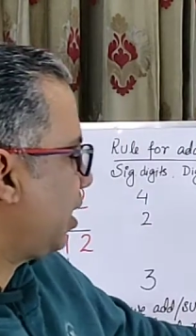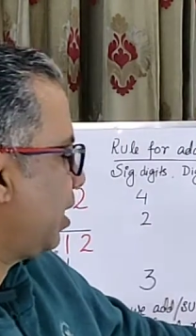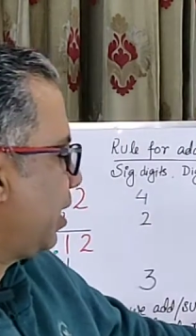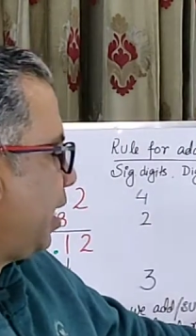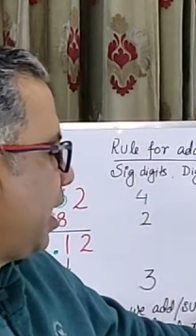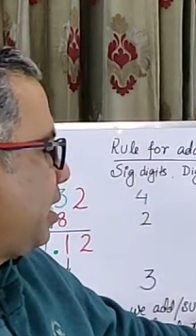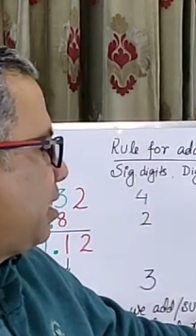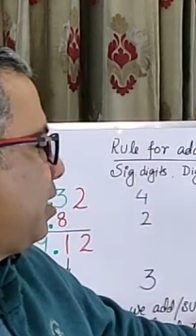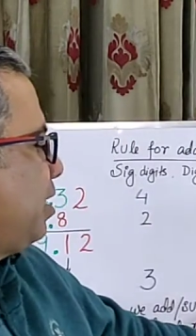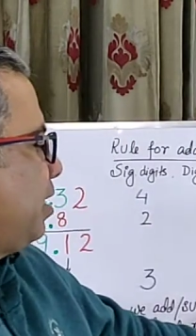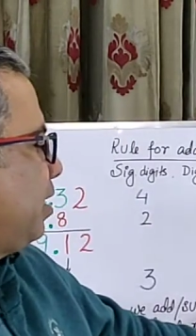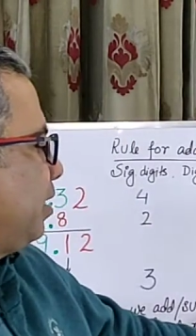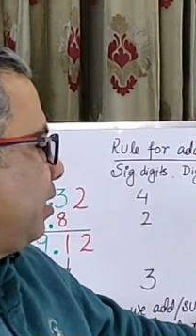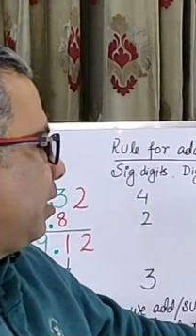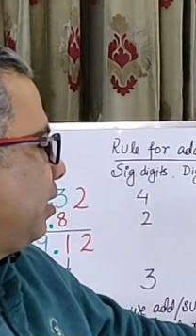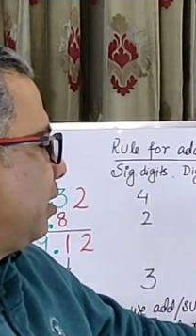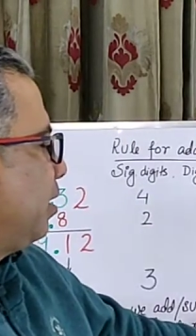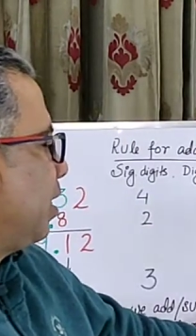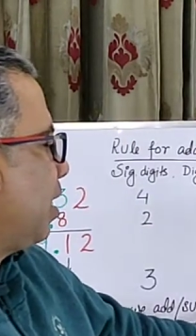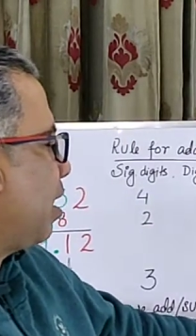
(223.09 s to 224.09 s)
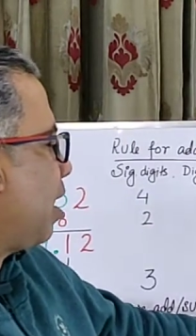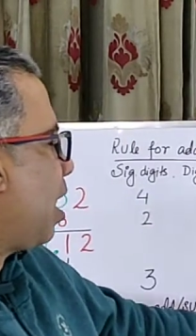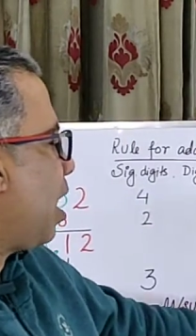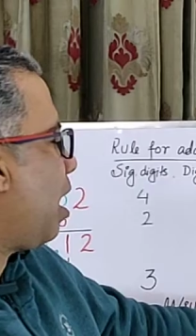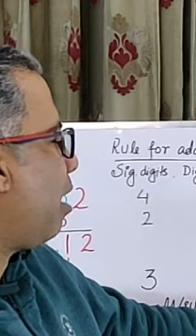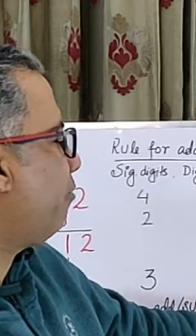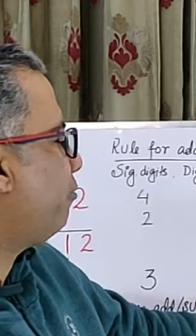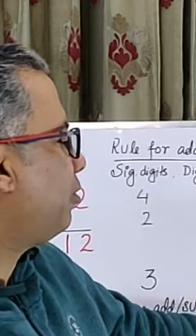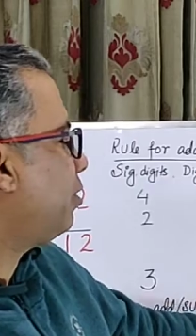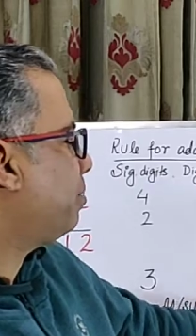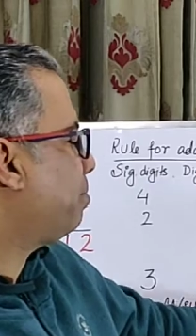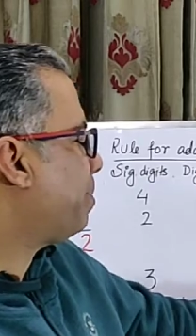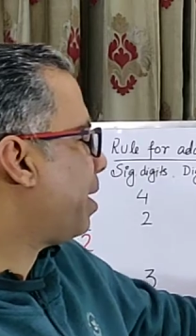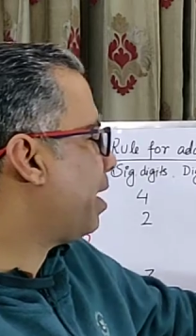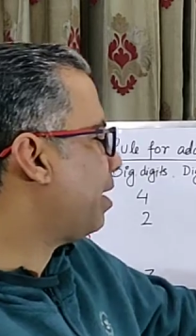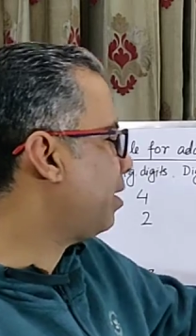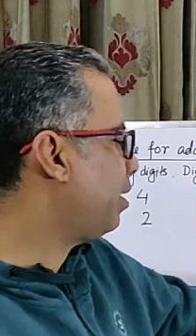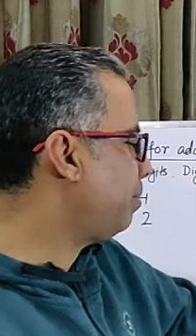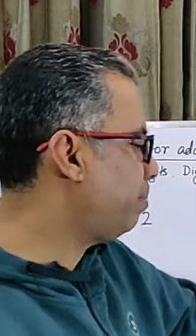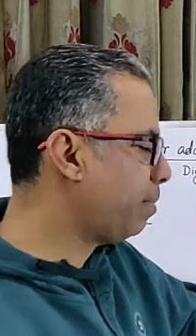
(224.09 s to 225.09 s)
are getting after
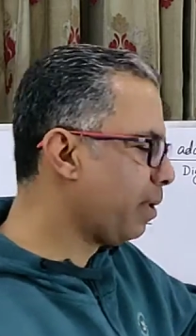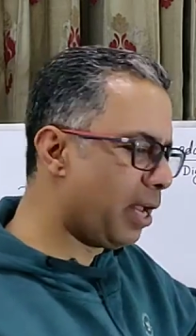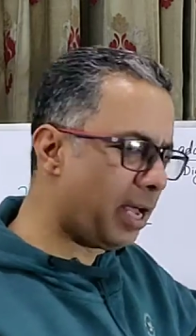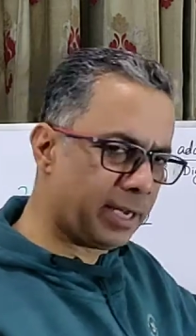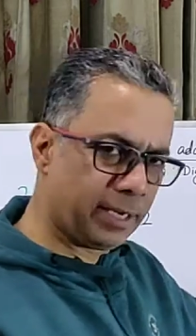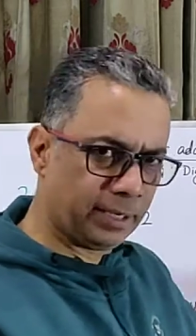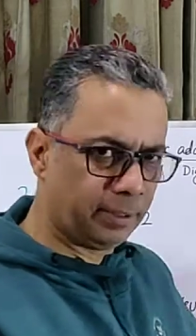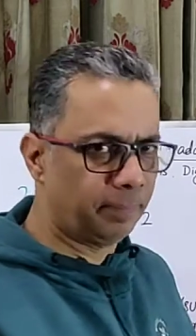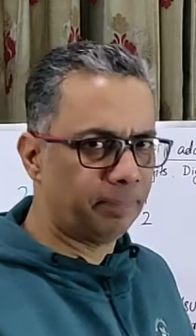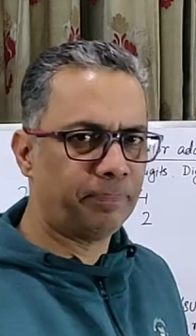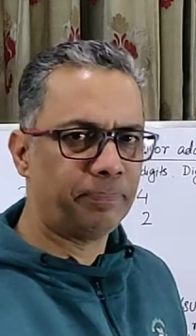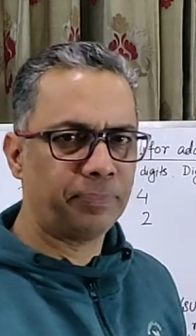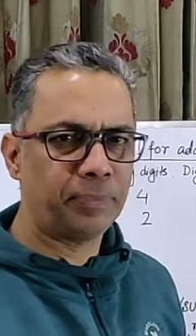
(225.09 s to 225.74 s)
multiplying.